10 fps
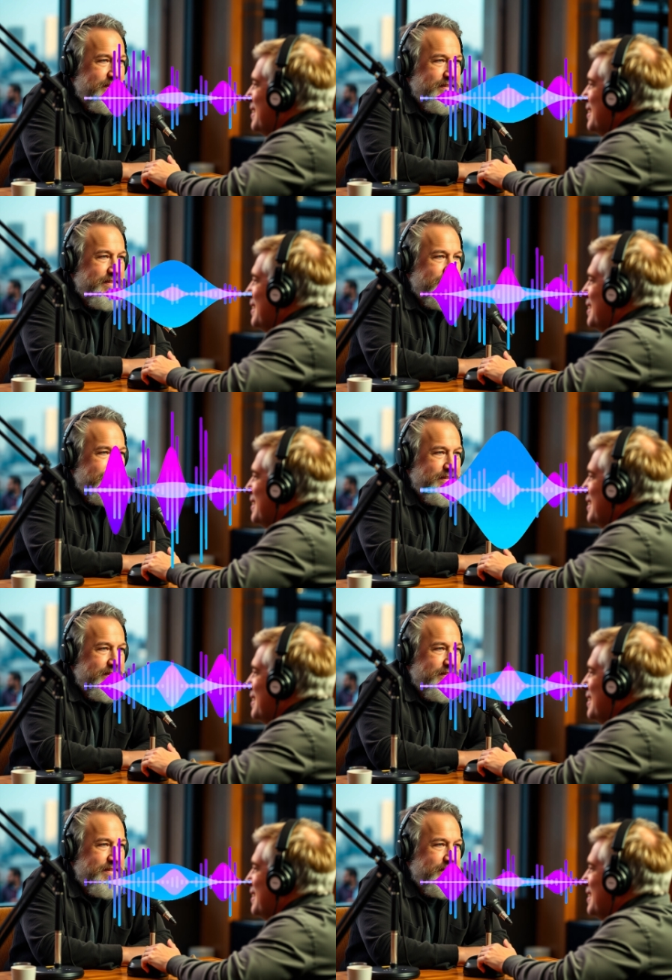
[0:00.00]
But an adult
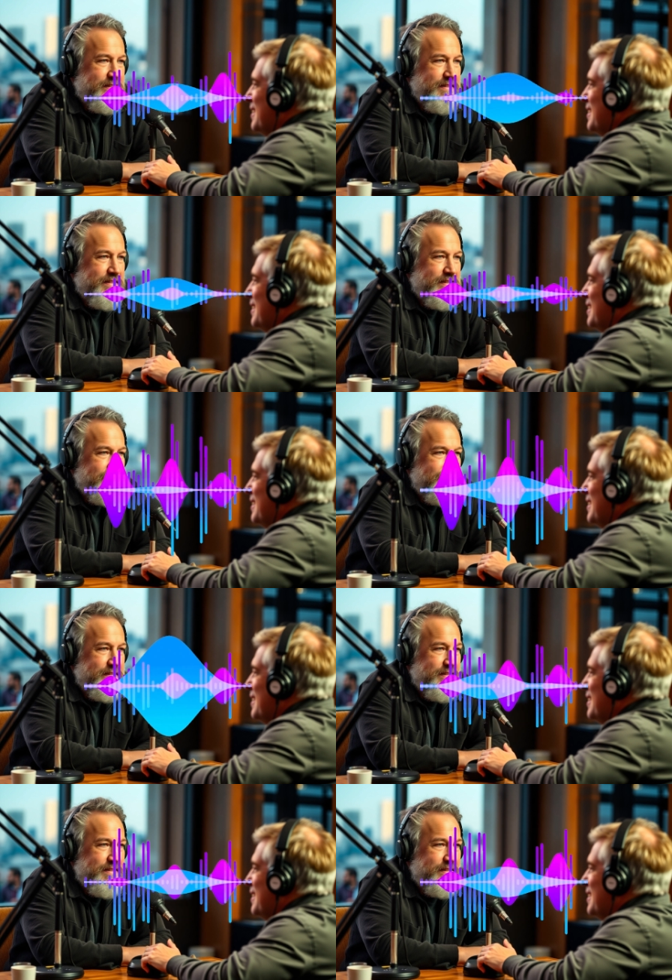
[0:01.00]
might be
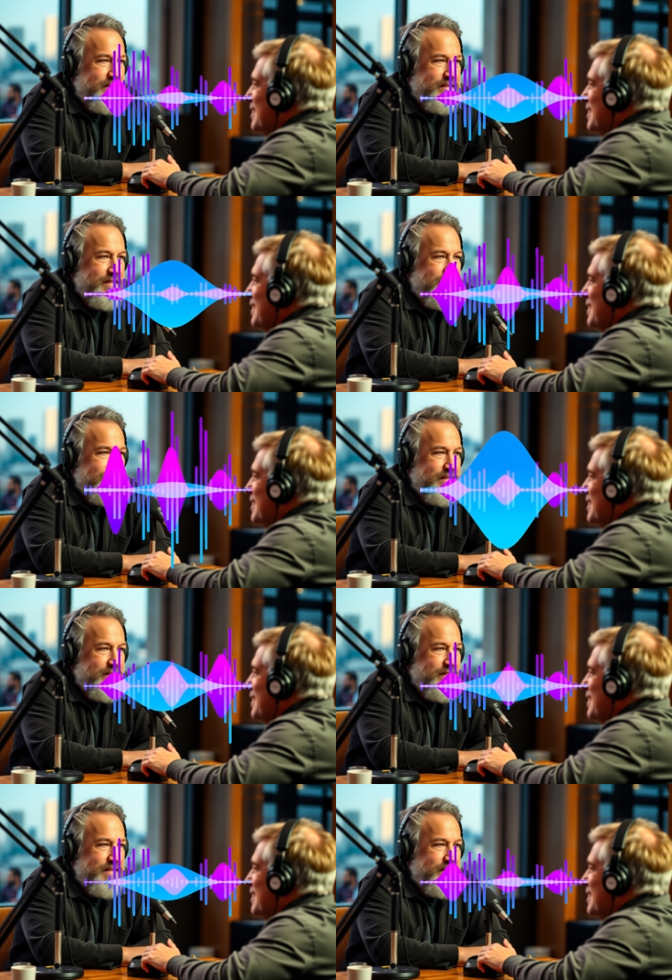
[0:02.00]
like way
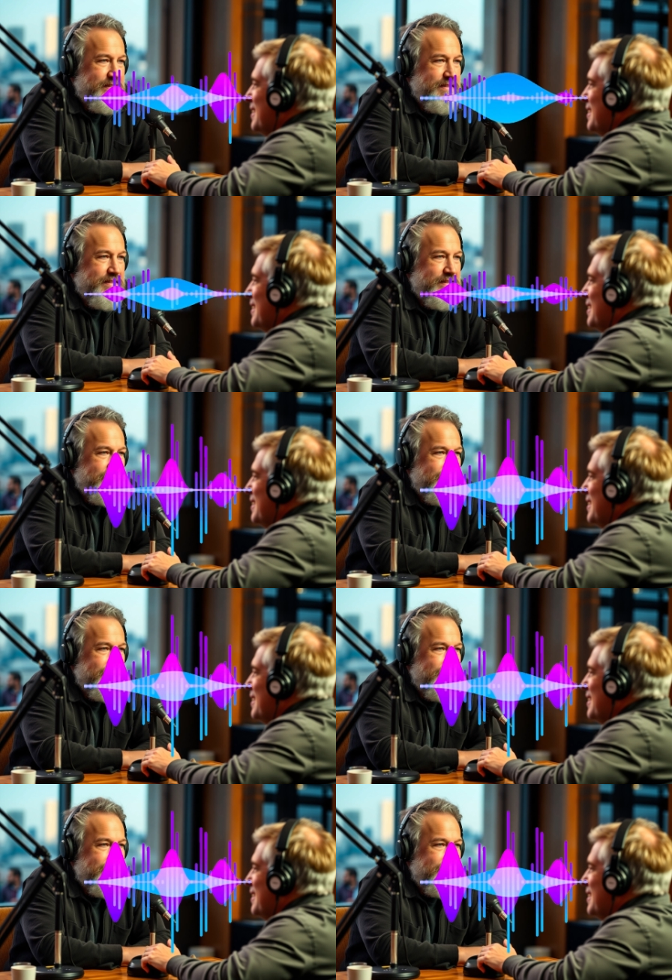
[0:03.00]
more hesitant.